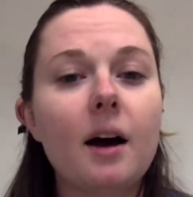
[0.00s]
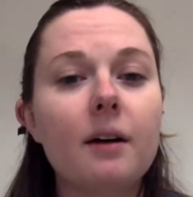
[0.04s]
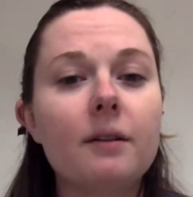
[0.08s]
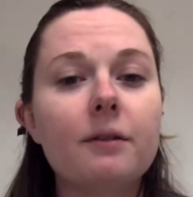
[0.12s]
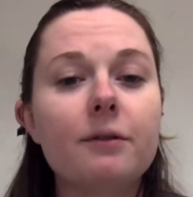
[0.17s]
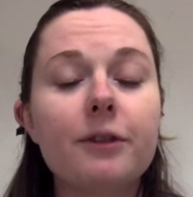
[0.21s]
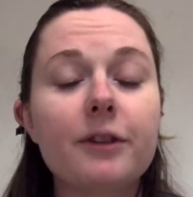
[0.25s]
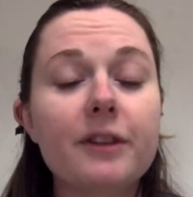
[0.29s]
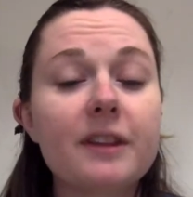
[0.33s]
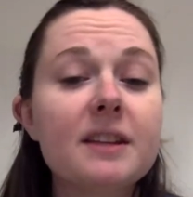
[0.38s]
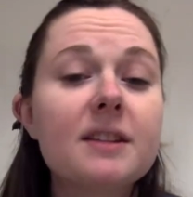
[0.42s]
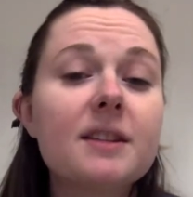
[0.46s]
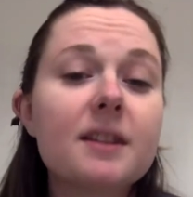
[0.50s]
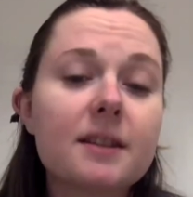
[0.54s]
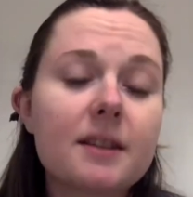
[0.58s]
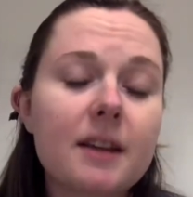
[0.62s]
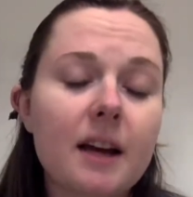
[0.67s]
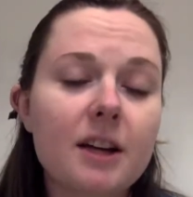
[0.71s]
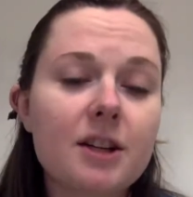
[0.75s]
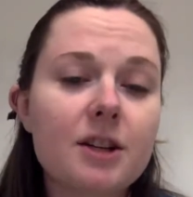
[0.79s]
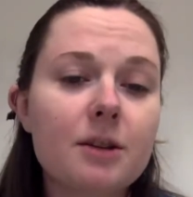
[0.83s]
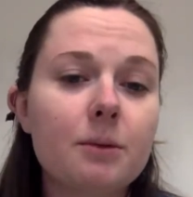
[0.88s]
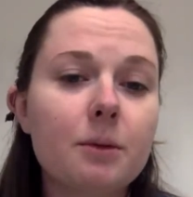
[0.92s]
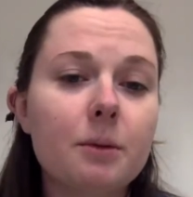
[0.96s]
for this
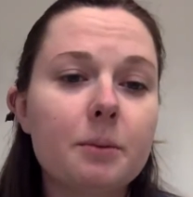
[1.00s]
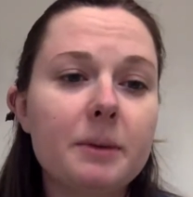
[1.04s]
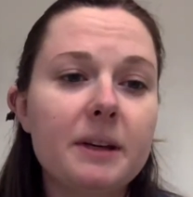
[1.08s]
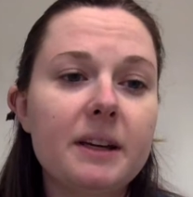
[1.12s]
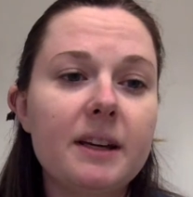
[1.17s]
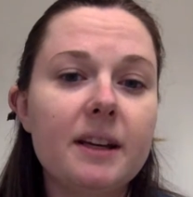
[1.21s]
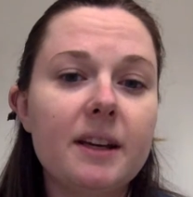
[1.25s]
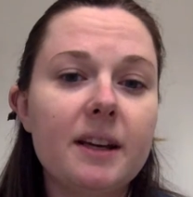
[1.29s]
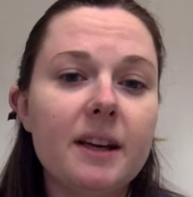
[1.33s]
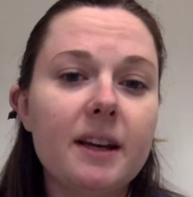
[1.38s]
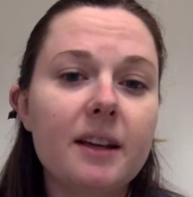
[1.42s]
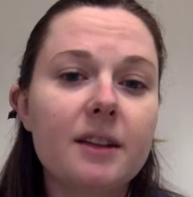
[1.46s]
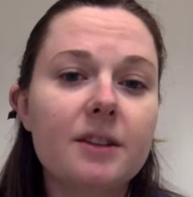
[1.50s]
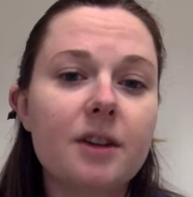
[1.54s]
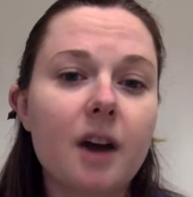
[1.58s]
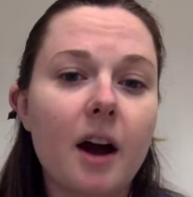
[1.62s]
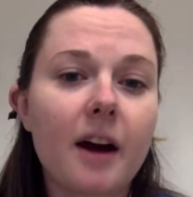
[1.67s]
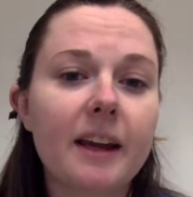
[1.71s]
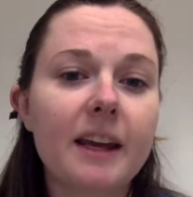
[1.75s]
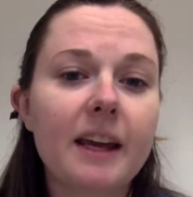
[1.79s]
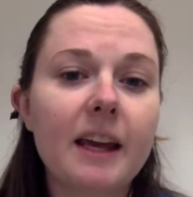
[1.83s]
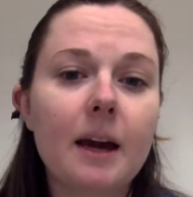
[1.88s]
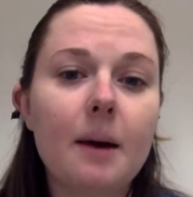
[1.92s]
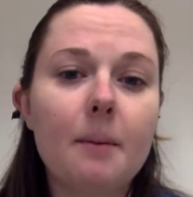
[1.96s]
discussion, will be
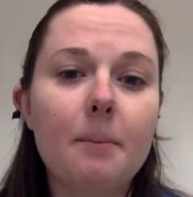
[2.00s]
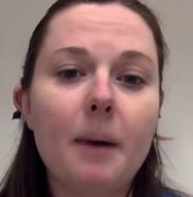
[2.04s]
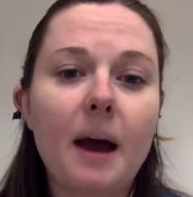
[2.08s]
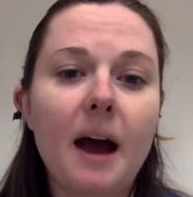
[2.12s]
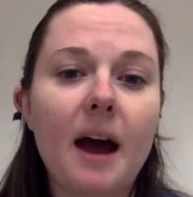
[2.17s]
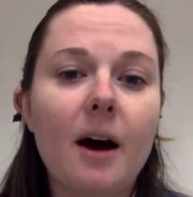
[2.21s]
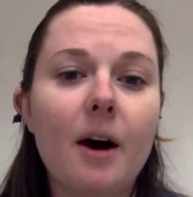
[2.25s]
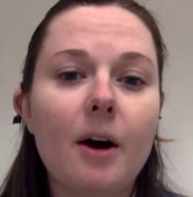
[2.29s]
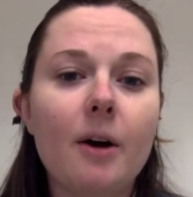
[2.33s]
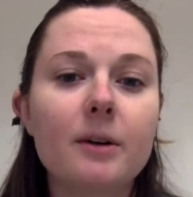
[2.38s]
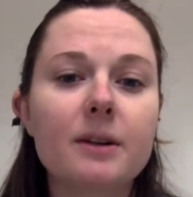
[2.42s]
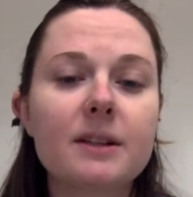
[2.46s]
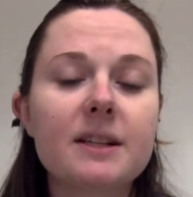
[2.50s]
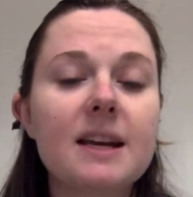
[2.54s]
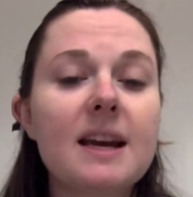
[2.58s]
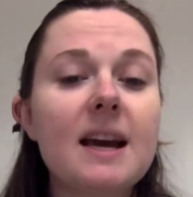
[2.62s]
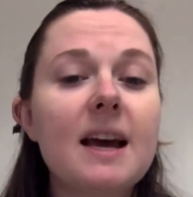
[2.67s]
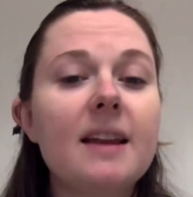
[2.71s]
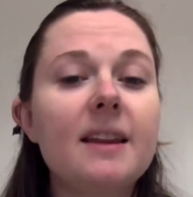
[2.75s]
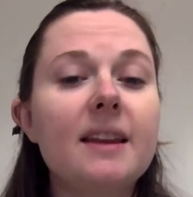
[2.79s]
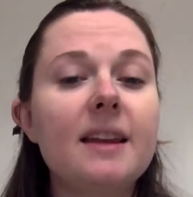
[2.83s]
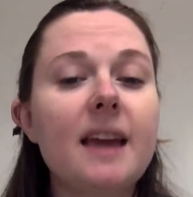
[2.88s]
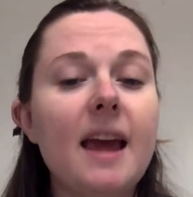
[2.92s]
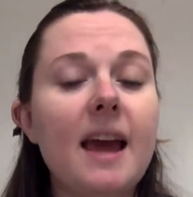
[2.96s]
talking about
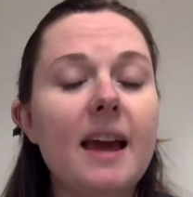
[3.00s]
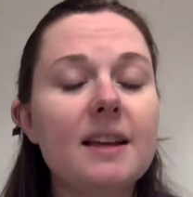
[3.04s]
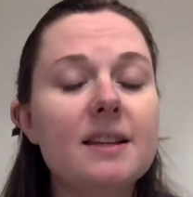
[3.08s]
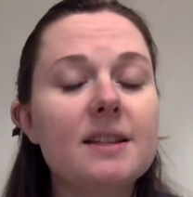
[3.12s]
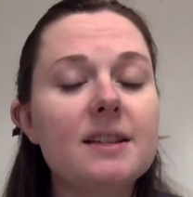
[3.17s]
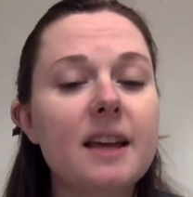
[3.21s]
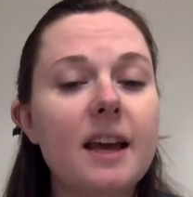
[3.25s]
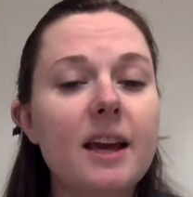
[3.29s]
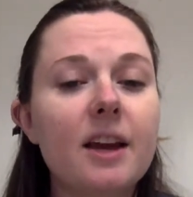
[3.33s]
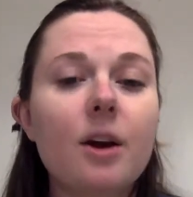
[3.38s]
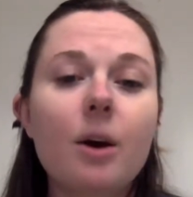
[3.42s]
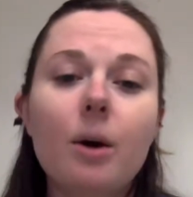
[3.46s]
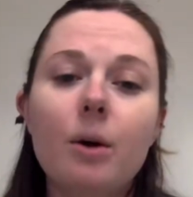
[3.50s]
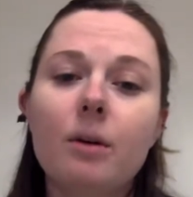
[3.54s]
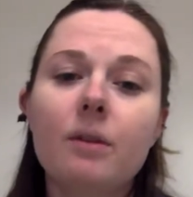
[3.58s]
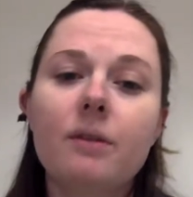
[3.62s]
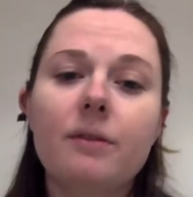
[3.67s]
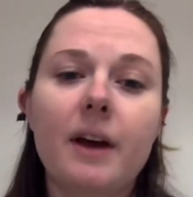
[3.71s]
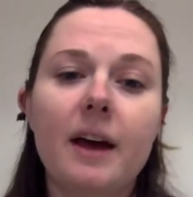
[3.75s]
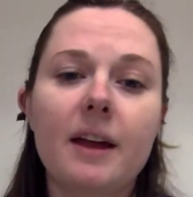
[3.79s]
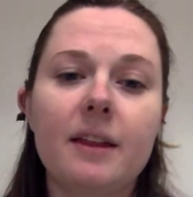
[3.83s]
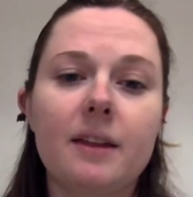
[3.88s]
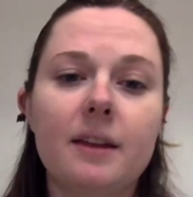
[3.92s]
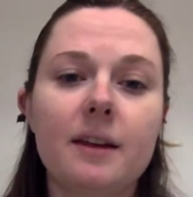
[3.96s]
the ACA Code
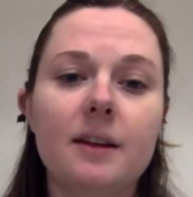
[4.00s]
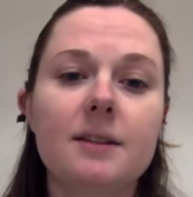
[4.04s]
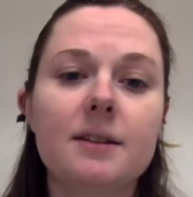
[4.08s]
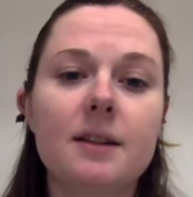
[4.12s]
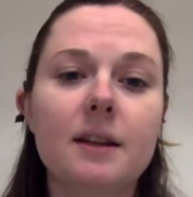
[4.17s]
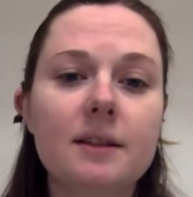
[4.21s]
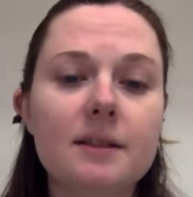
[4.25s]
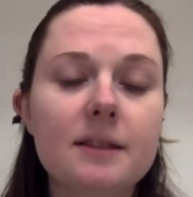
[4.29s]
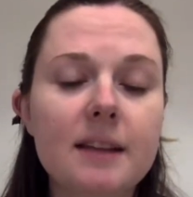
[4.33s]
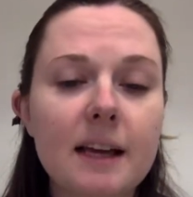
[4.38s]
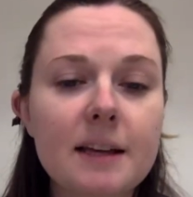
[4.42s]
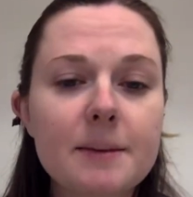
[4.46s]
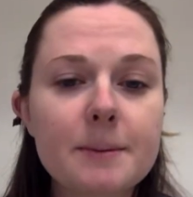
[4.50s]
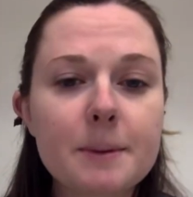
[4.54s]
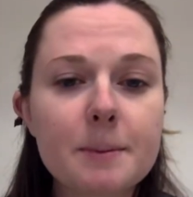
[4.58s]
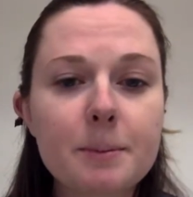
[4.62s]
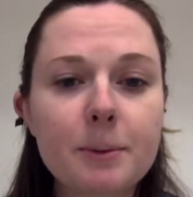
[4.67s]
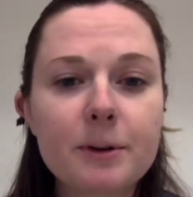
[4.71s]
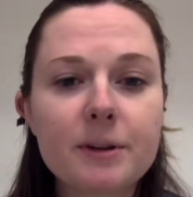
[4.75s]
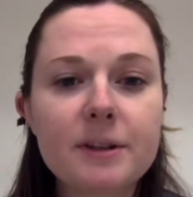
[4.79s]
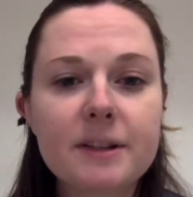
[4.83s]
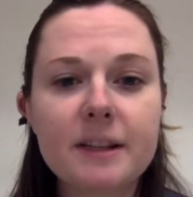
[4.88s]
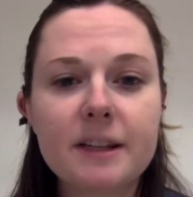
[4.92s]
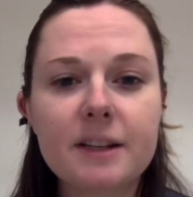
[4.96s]
of Ethics assessment
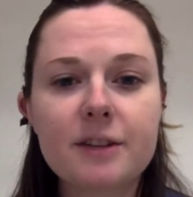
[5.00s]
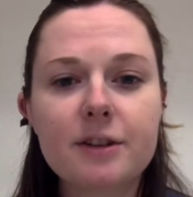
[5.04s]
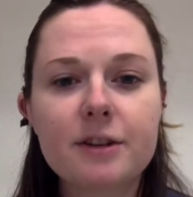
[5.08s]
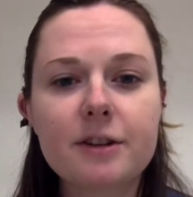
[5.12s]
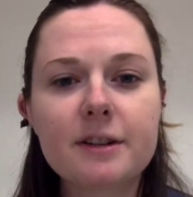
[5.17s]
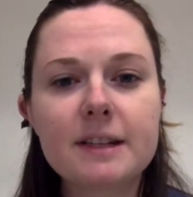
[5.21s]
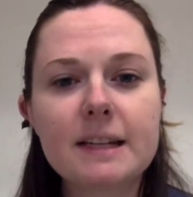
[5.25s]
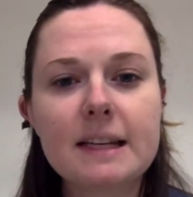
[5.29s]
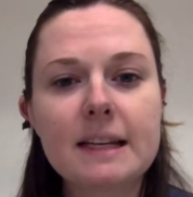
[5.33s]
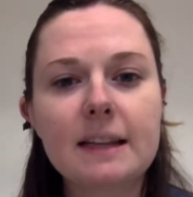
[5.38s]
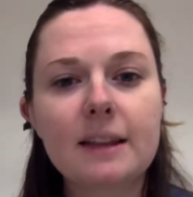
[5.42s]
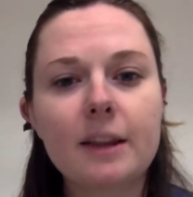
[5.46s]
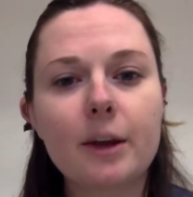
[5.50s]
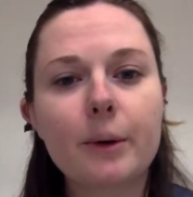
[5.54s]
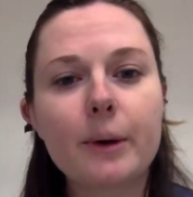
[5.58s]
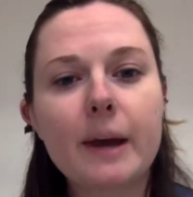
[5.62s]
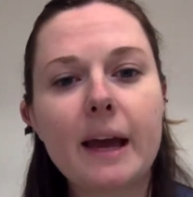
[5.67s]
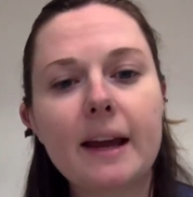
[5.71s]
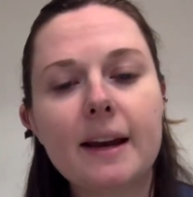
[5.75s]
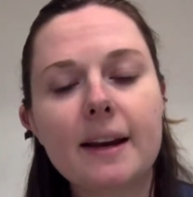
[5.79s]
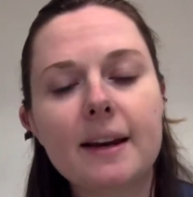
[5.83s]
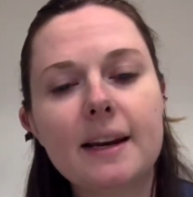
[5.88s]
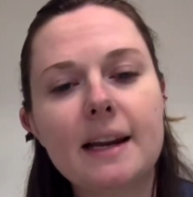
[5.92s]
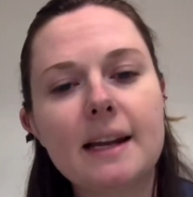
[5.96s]
procedures
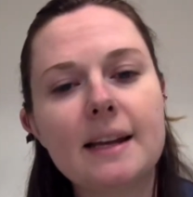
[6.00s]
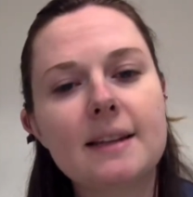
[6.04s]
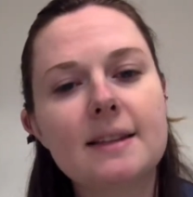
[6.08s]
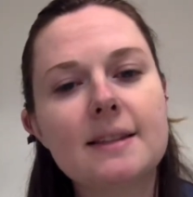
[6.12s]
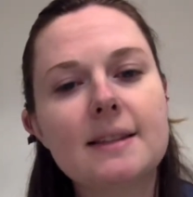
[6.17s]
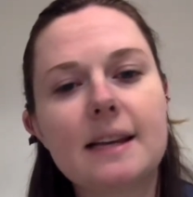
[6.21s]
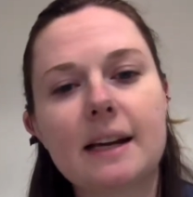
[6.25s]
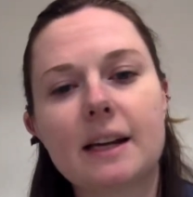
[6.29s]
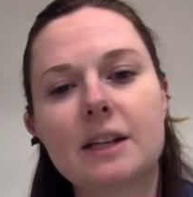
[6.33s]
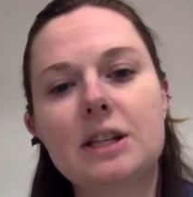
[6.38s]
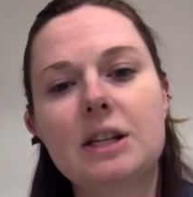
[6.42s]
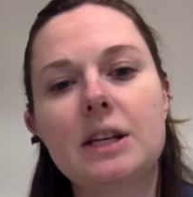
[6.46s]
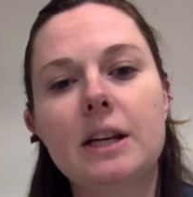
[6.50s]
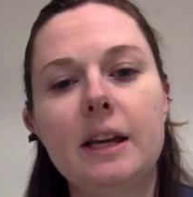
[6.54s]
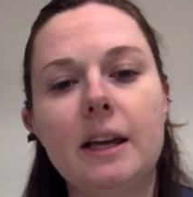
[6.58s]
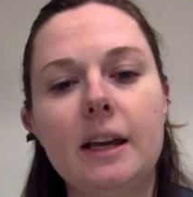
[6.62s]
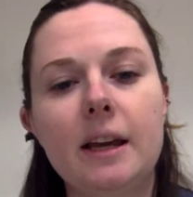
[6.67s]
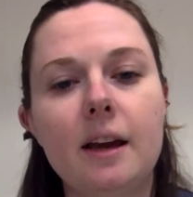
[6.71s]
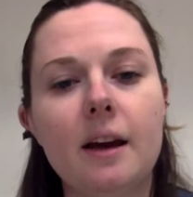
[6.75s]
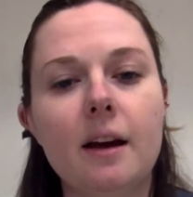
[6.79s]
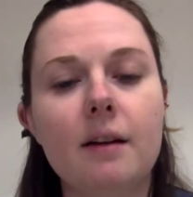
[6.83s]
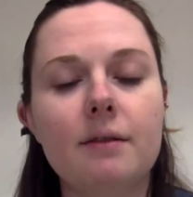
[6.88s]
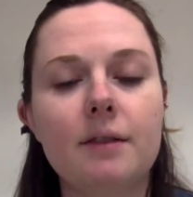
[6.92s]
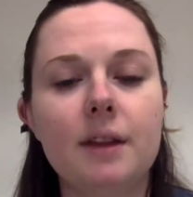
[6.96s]
located in Section
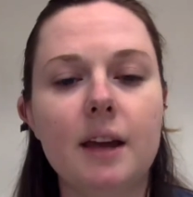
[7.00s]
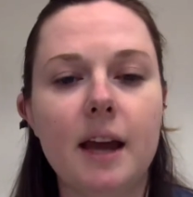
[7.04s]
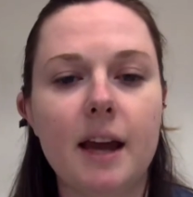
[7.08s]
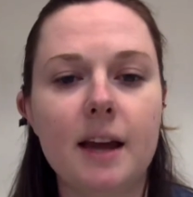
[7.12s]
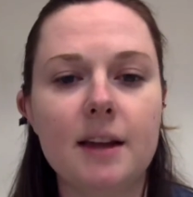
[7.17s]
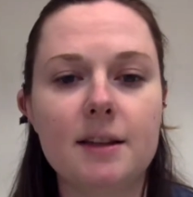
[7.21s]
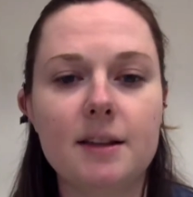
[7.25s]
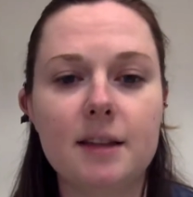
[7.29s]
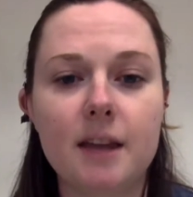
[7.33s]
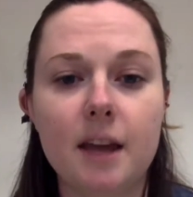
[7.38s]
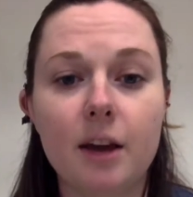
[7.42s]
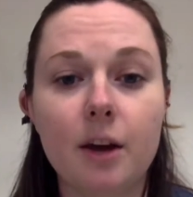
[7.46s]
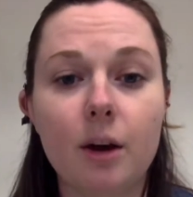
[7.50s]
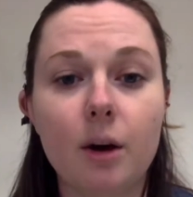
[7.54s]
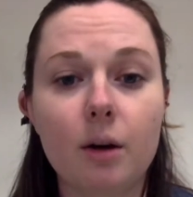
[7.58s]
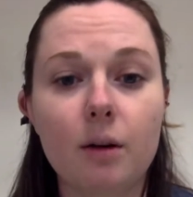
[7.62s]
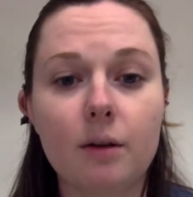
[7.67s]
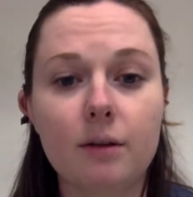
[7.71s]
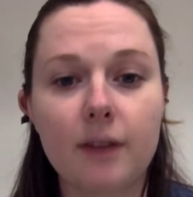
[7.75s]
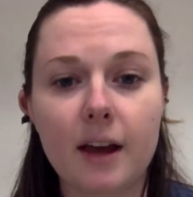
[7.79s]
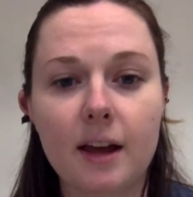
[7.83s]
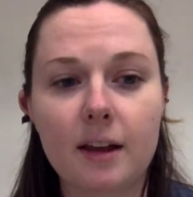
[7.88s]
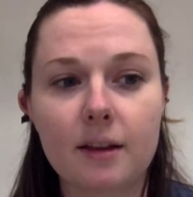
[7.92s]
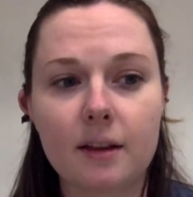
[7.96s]
E of the ACA Code
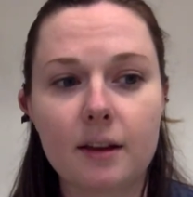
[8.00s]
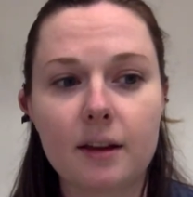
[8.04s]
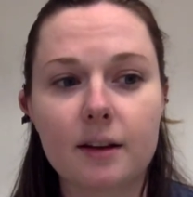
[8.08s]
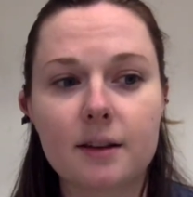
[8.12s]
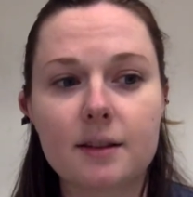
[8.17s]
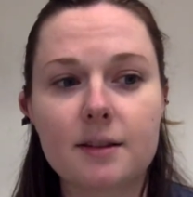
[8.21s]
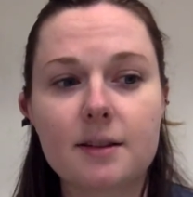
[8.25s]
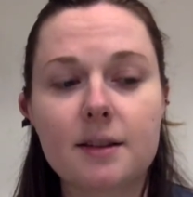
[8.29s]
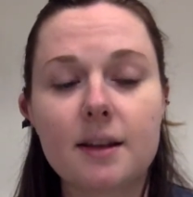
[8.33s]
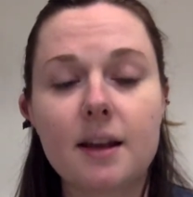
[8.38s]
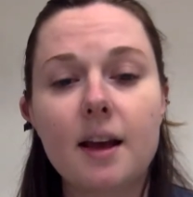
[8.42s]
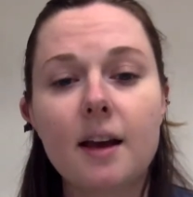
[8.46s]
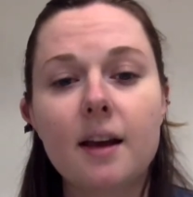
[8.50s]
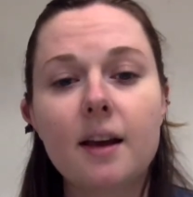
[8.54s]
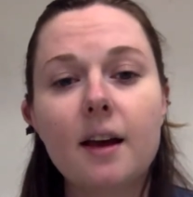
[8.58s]
of Ethics.